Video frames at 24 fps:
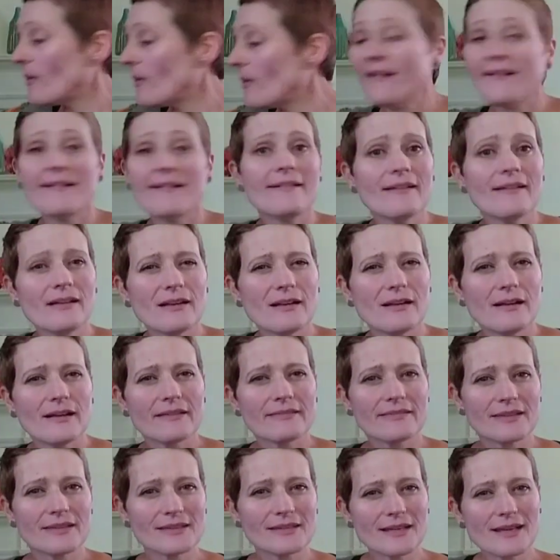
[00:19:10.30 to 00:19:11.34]
Well,
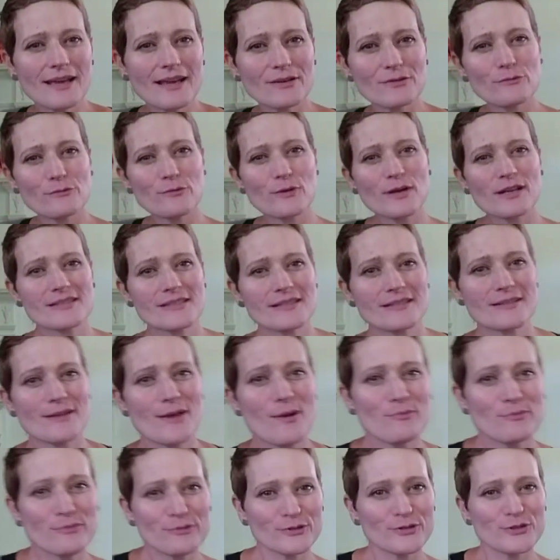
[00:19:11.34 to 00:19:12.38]
I think that kind of rounds it
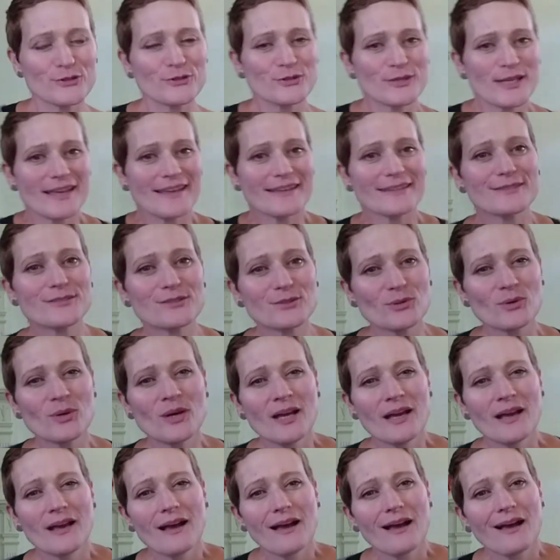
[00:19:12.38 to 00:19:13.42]
up for today. So